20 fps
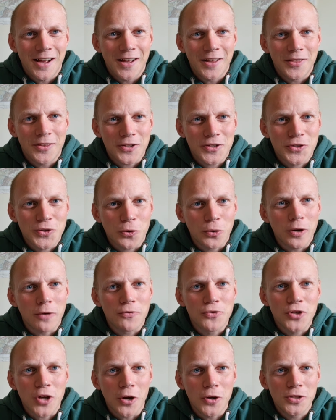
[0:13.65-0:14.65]
the story of
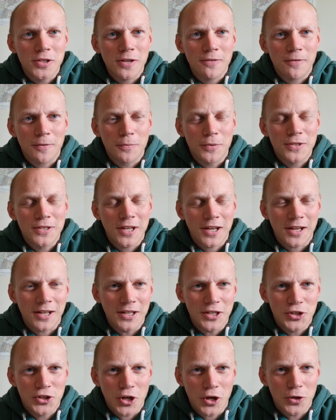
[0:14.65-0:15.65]
Joseph, and
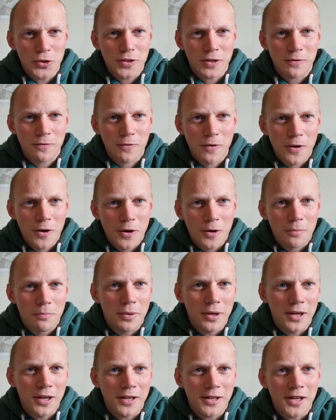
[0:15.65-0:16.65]
particularly Joseph
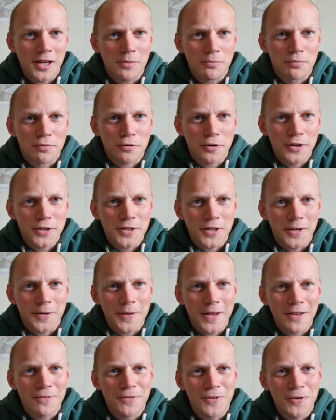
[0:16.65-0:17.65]
being in prison.
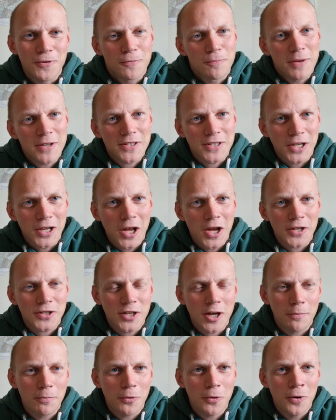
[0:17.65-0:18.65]
If you've missed the last
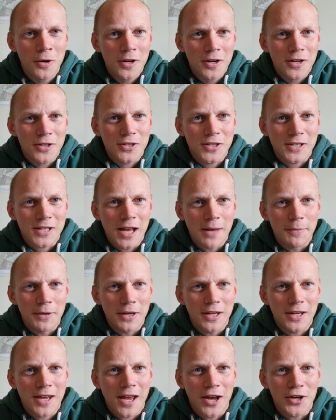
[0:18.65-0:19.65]
couple, just let
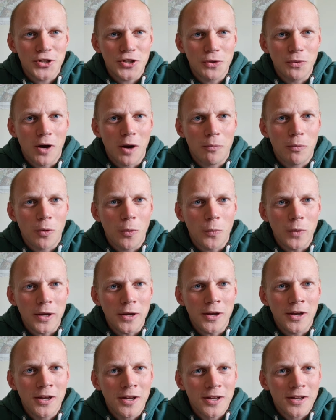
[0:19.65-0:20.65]
me catch you up. What
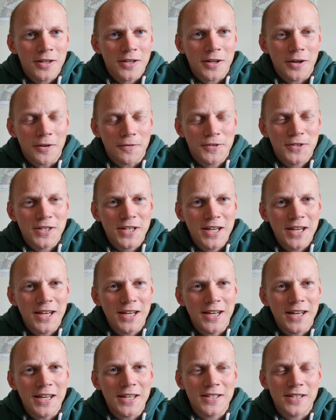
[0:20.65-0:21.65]
we have
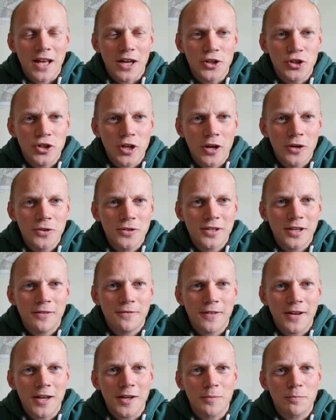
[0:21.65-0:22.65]
seen is that Joseph
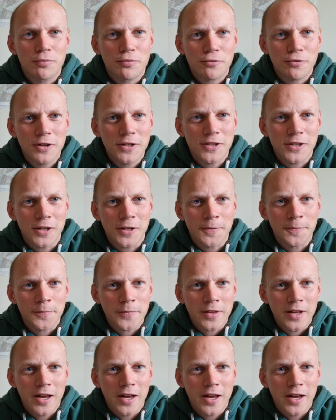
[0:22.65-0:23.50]
in prison